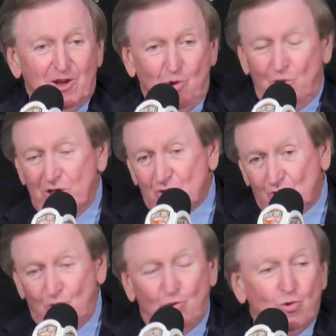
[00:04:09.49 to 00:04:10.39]
going to
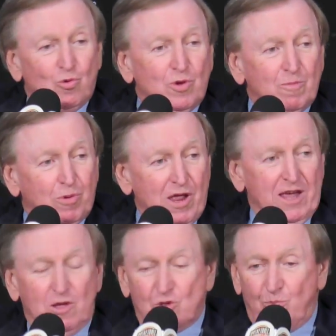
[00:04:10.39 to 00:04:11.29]
school and
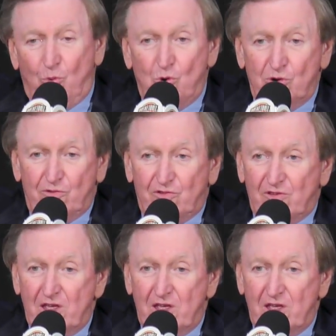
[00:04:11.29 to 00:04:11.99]
playing sports.